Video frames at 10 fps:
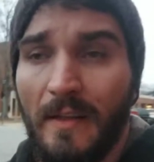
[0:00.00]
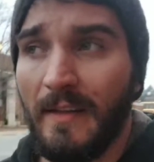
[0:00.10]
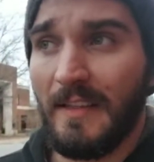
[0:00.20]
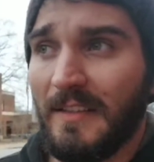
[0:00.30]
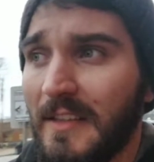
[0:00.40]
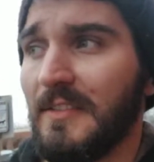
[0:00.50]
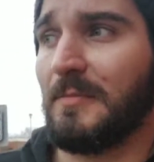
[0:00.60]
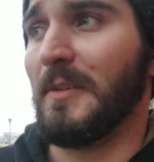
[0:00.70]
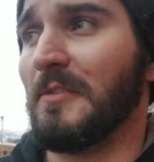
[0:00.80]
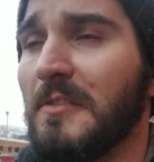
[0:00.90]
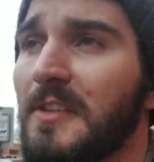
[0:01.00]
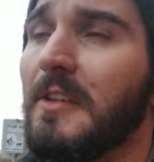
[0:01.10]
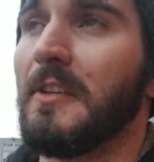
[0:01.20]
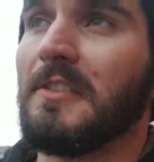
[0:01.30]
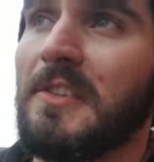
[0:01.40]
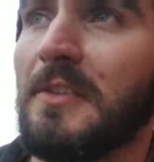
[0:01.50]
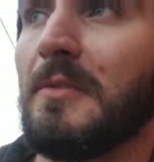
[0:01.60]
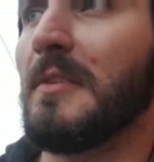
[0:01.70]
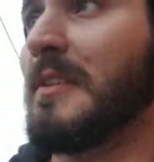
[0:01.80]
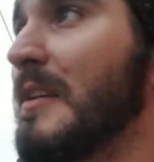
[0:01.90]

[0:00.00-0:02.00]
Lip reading: And that is supposedly haunted too.